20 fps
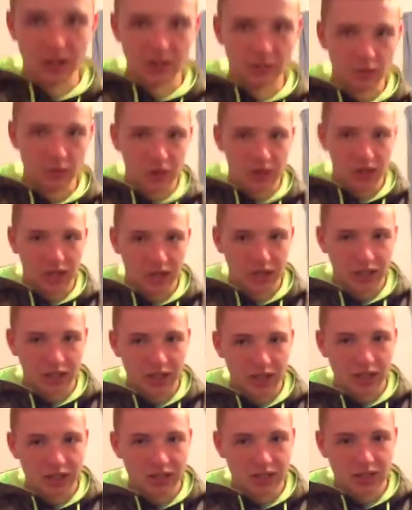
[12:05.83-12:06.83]
FYI,
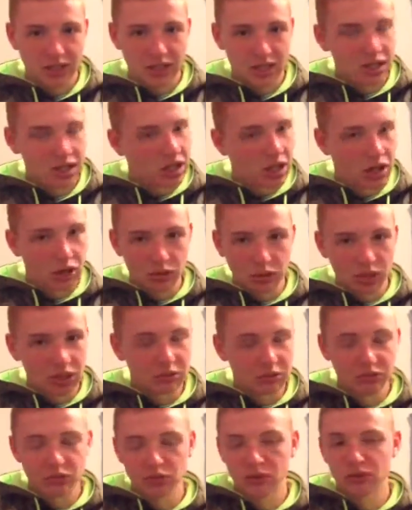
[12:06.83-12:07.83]
guys. Only
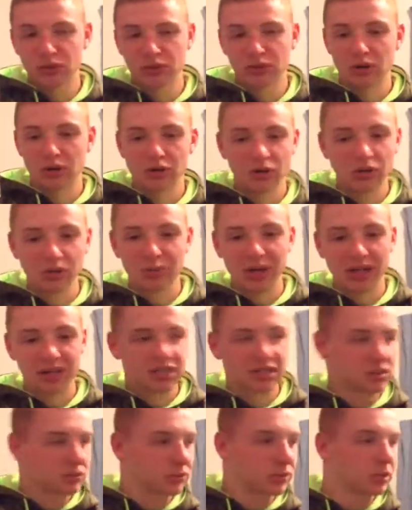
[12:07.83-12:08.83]
to only
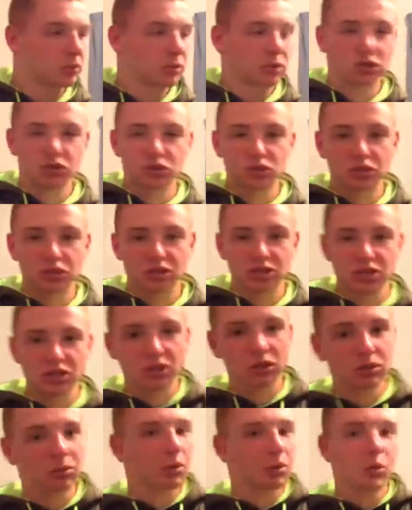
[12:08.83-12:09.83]
Ben's the weird one. Toy's the
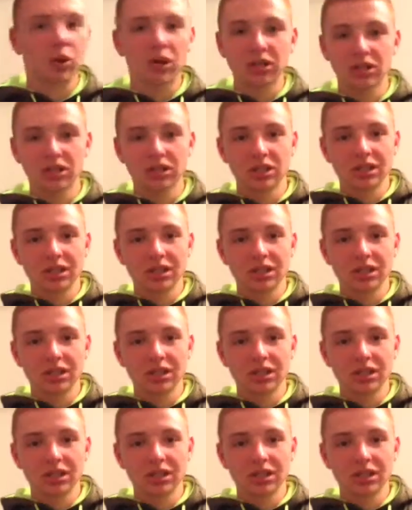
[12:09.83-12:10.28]
normal one.